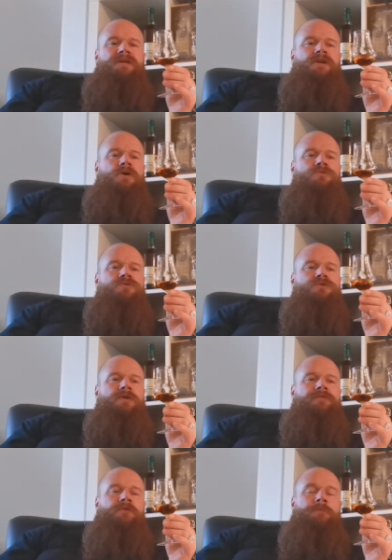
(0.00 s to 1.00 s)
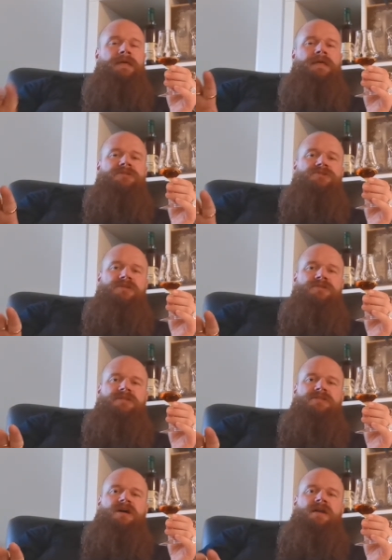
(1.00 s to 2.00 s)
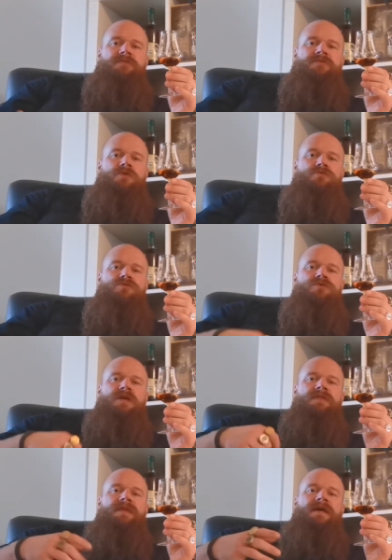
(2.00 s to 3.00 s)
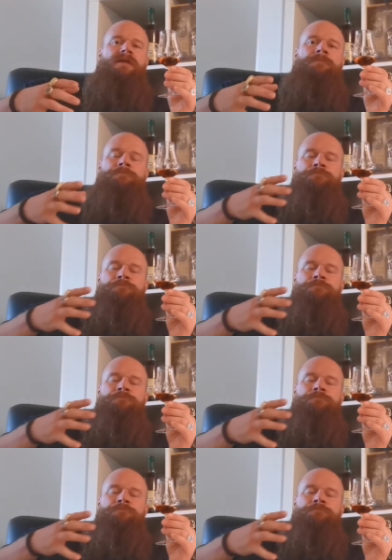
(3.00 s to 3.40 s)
the nose, for me, it's just exotic fruits. And then,